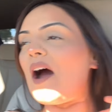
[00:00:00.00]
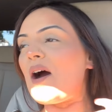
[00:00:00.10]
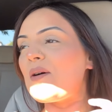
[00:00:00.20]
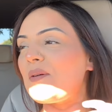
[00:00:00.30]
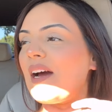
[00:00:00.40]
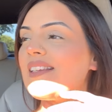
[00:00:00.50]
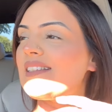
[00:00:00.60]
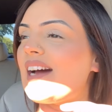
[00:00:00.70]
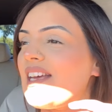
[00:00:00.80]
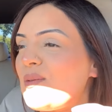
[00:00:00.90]
No, it's
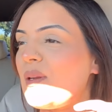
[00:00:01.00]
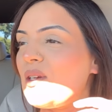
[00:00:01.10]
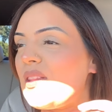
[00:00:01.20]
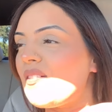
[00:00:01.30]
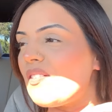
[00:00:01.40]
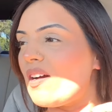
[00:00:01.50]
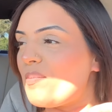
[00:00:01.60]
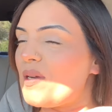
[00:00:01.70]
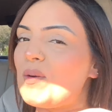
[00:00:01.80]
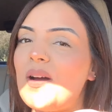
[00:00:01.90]
non-stop. Nice when you're in the
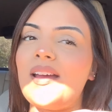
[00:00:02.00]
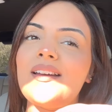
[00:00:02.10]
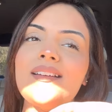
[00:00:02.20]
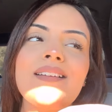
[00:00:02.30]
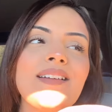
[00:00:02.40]
vlog. Be quiet.